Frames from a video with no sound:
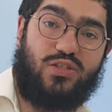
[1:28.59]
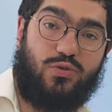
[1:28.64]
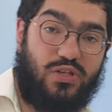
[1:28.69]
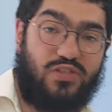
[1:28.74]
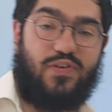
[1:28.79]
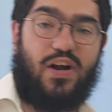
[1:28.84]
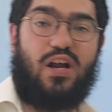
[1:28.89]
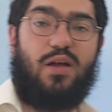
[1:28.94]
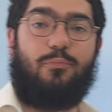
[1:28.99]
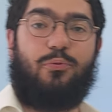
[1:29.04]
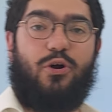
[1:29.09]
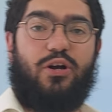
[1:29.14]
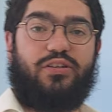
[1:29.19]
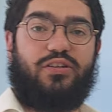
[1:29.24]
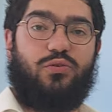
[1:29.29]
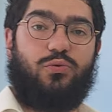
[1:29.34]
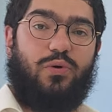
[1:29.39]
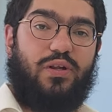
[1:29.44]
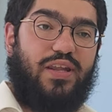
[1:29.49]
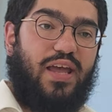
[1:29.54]
It was very
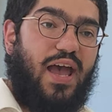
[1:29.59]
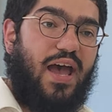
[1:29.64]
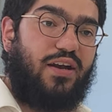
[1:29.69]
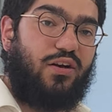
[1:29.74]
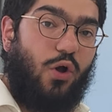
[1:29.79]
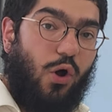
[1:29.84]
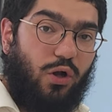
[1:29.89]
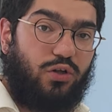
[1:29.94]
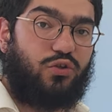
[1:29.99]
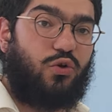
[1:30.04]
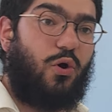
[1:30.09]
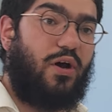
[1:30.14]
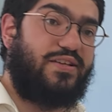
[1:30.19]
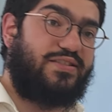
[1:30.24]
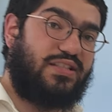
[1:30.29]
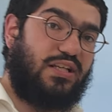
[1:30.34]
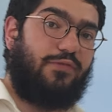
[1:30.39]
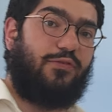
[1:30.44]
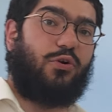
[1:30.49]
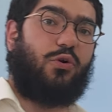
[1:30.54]
important when they had gold coins,
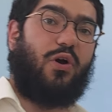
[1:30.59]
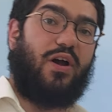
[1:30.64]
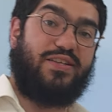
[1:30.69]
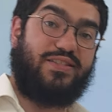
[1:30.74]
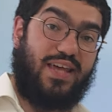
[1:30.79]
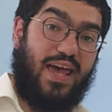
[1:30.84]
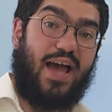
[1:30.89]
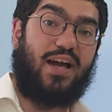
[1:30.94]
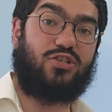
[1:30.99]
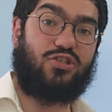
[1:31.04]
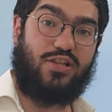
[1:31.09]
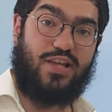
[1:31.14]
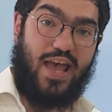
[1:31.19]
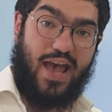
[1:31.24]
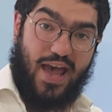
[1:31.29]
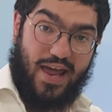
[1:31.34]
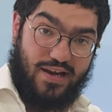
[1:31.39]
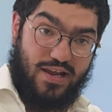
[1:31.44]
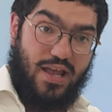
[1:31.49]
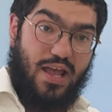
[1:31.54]
silver coins, they actually
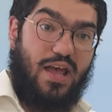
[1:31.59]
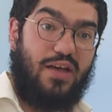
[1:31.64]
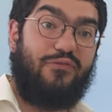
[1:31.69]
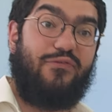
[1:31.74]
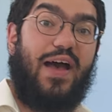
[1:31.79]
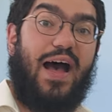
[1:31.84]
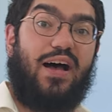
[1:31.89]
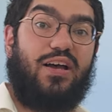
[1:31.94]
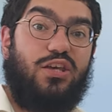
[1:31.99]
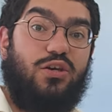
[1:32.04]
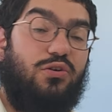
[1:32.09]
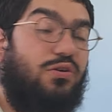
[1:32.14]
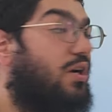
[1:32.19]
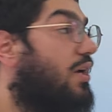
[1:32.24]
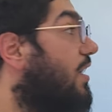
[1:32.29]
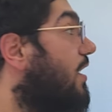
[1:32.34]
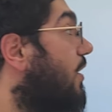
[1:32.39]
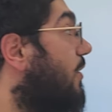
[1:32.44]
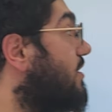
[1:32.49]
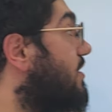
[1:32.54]
had value.
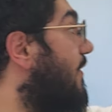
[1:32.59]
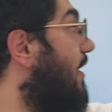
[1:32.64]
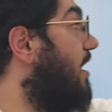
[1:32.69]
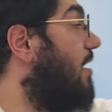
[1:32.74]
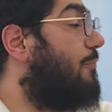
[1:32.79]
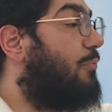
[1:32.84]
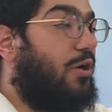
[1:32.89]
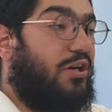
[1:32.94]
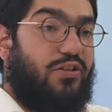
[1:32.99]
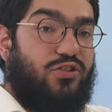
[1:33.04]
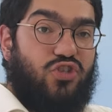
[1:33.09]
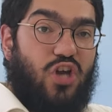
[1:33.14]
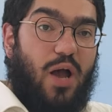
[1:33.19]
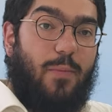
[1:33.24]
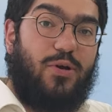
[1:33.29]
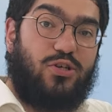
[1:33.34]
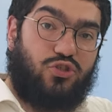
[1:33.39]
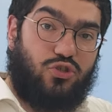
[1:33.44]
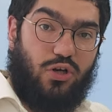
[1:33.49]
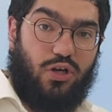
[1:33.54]
It was a very important
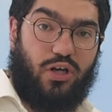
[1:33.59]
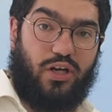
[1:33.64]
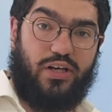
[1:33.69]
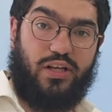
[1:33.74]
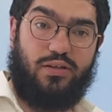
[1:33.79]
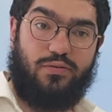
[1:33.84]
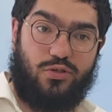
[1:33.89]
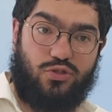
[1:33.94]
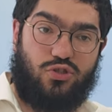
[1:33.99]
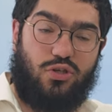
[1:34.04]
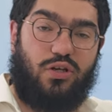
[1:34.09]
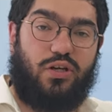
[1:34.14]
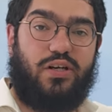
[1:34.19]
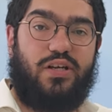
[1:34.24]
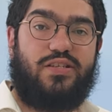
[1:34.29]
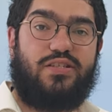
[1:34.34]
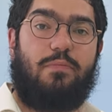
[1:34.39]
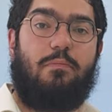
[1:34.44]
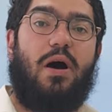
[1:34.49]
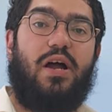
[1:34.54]
job. A shulchani
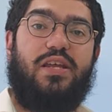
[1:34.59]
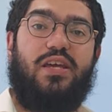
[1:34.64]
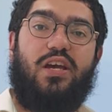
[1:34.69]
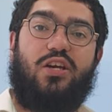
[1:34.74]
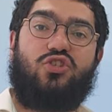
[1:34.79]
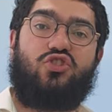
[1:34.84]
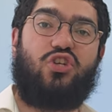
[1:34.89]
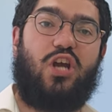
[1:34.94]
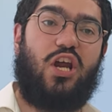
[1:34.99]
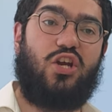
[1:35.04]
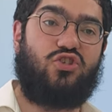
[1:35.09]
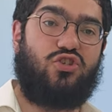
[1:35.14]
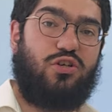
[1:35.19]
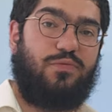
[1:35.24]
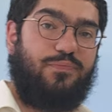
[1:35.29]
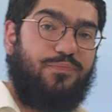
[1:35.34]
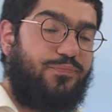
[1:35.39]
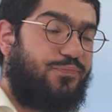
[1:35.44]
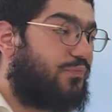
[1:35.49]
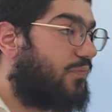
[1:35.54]
is a money exchanger.
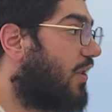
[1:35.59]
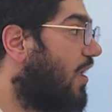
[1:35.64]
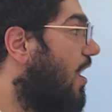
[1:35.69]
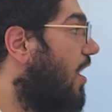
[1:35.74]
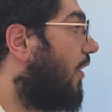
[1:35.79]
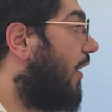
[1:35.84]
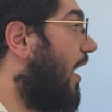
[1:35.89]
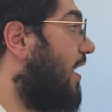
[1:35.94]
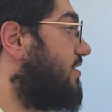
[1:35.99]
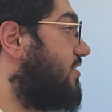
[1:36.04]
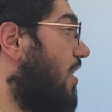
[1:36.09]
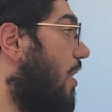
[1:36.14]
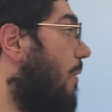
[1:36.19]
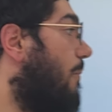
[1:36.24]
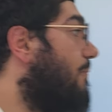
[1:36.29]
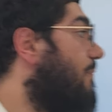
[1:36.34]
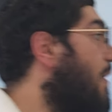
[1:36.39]
Okay, so